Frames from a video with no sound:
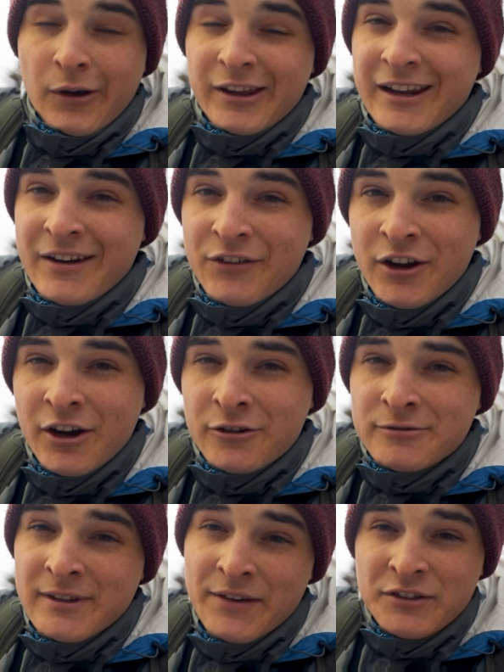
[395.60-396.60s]
Well, you never know.
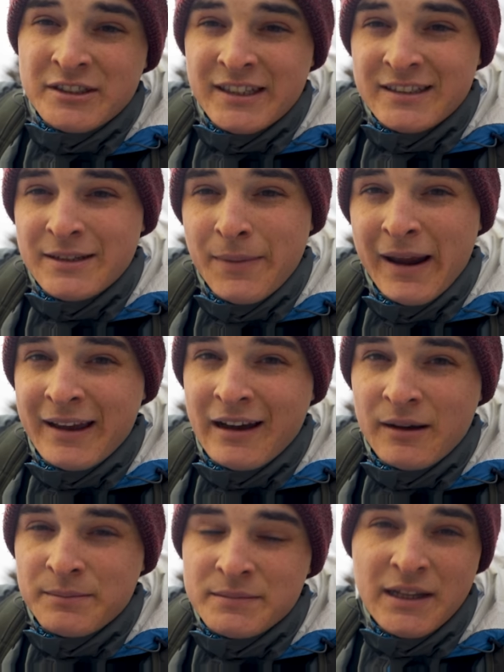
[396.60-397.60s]
Level sixty might
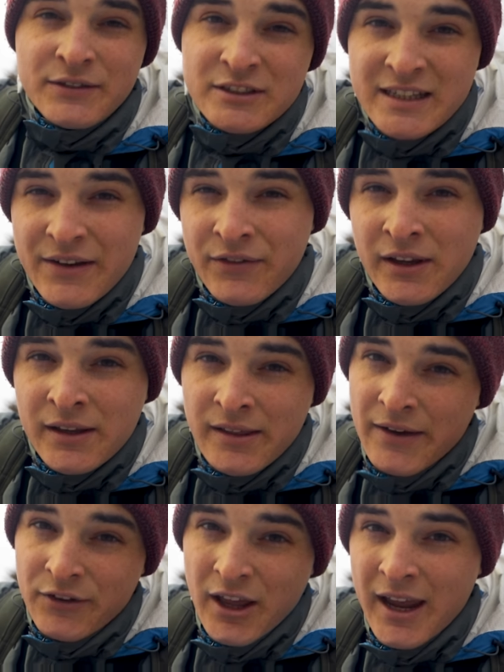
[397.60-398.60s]
come, level seventy,
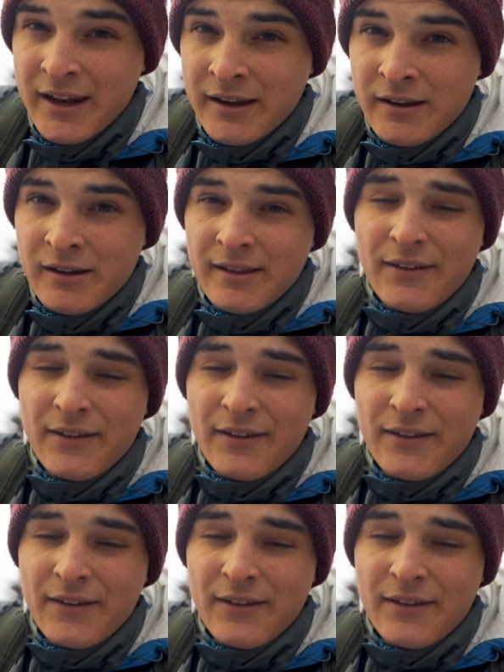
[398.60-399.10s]
level eighty,